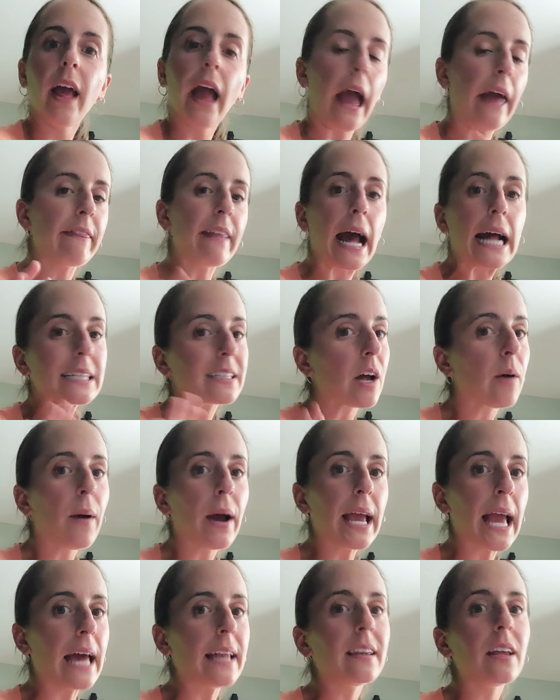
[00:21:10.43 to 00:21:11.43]
And that's how
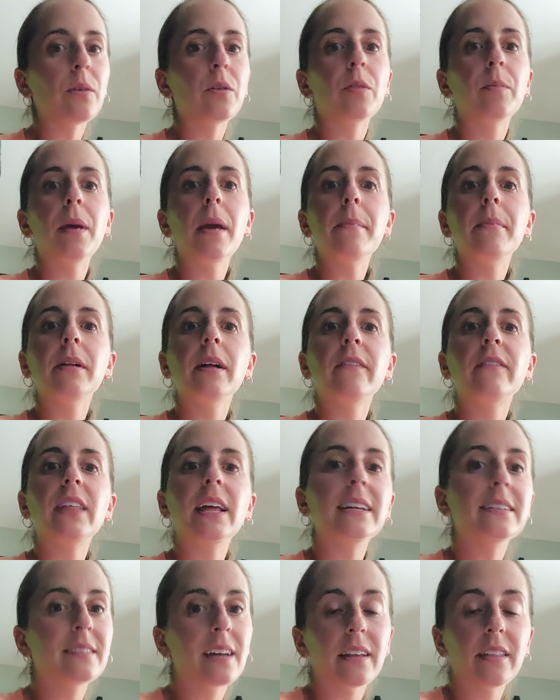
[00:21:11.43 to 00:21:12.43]
I end it with people if
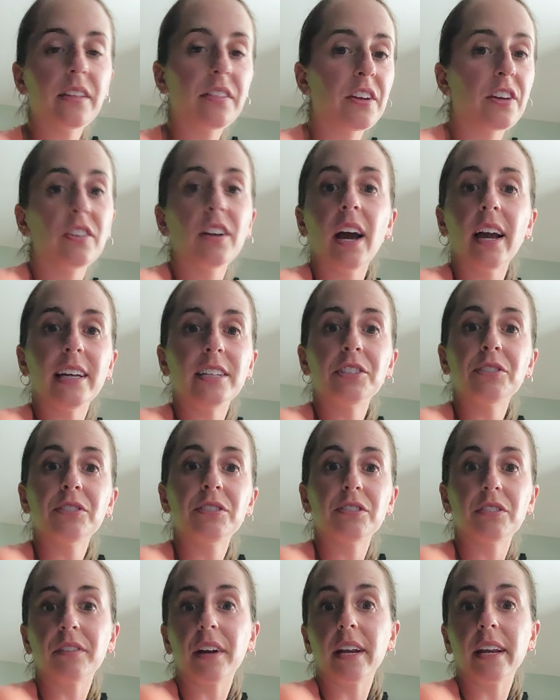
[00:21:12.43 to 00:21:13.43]
they say that they're not
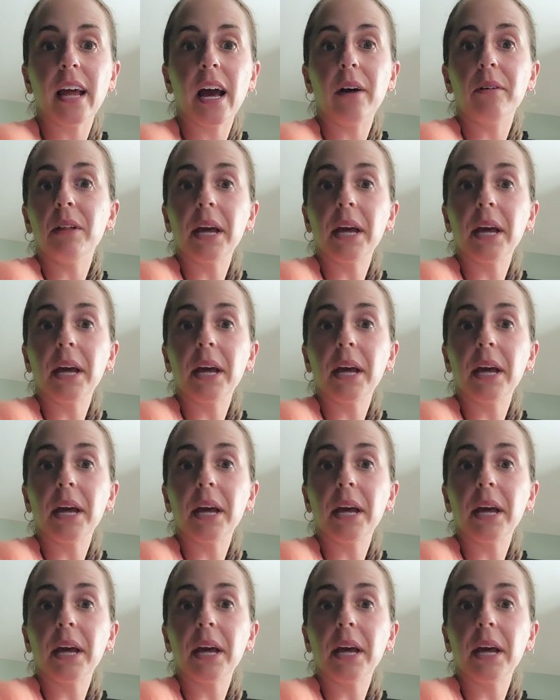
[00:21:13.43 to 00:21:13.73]
interested right now.